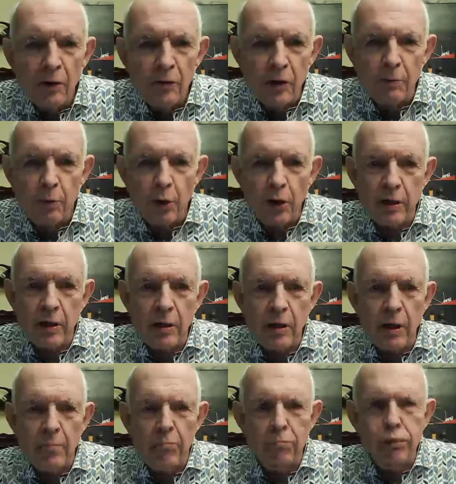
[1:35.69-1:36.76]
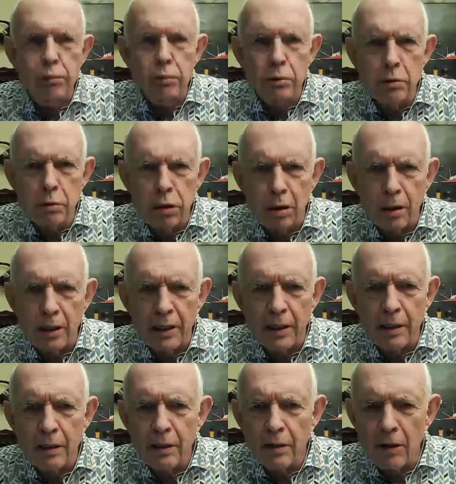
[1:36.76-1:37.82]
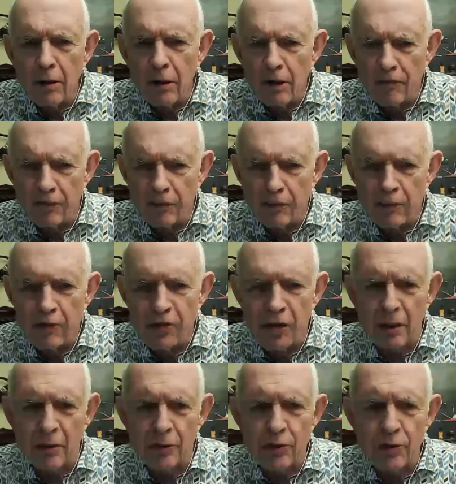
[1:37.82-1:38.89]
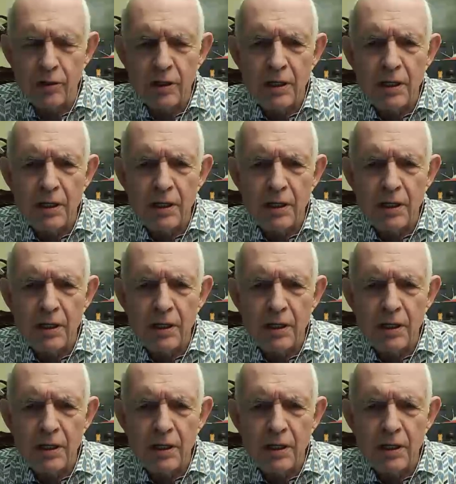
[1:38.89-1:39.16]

reported brutally awful results.